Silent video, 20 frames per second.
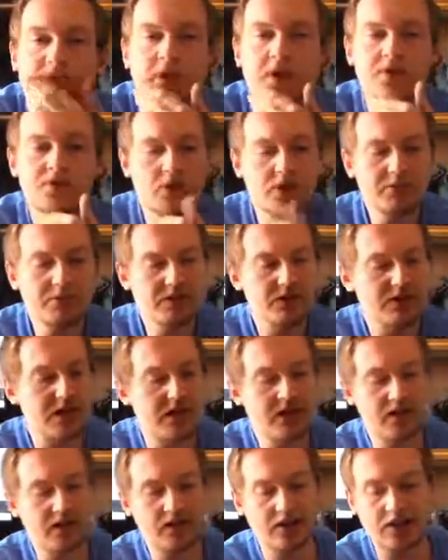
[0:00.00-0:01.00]
So I'm just
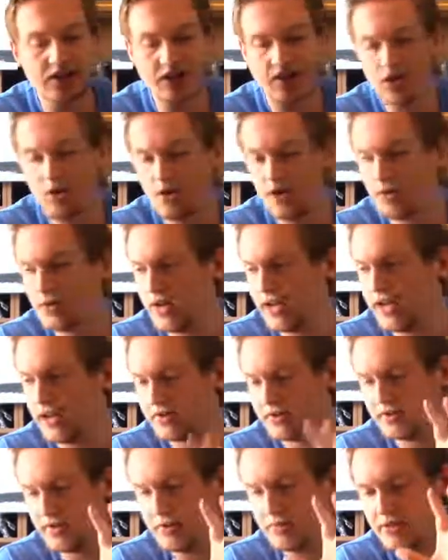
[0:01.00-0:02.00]
kind of going to go, I'm
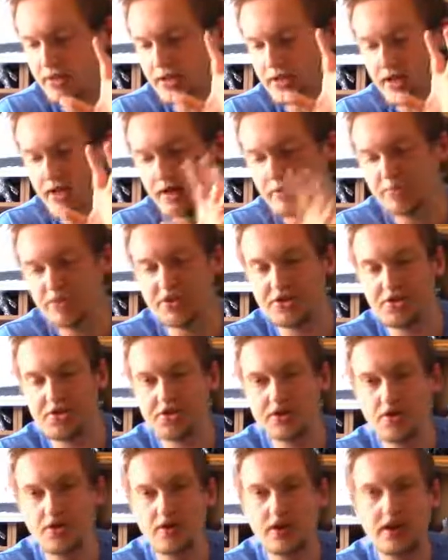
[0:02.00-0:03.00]
going to talk about the
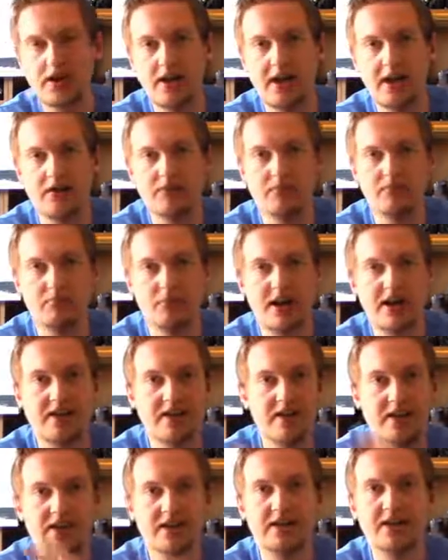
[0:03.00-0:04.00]
Showa and my
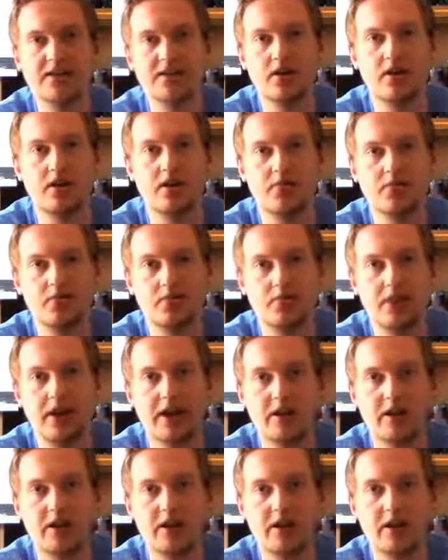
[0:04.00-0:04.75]
theories on,